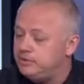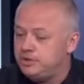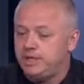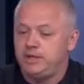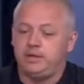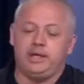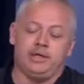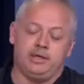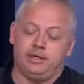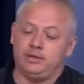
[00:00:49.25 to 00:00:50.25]
sharing,
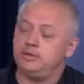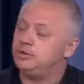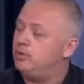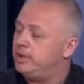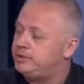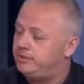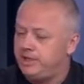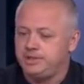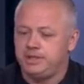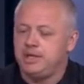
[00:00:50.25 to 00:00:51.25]
on coastal
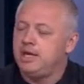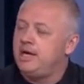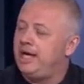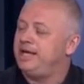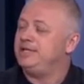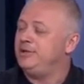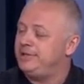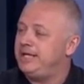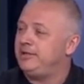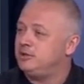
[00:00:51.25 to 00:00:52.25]
restoration. I can
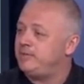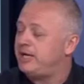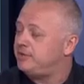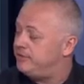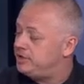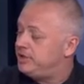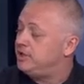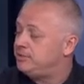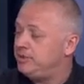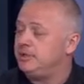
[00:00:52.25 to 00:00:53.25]
take those back to
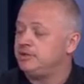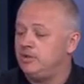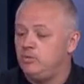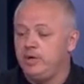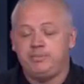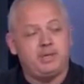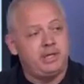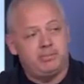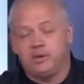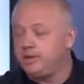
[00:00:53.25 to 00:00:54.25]
Virginians because of the whip that he
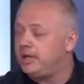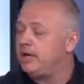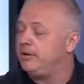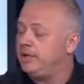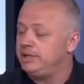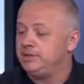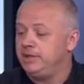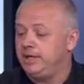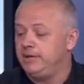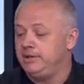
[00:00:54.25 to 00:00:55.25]
brought the congregation
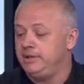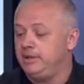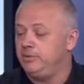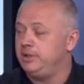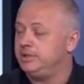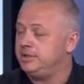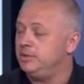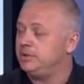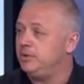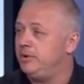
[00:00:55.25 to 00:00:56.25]
down, and we could see
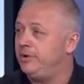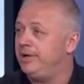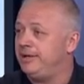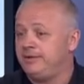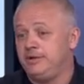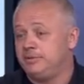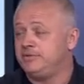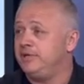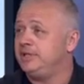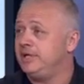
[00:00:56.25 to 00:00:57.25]
what's going on out there, and it was
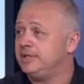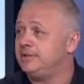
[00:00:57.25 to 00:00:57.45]
fantastic.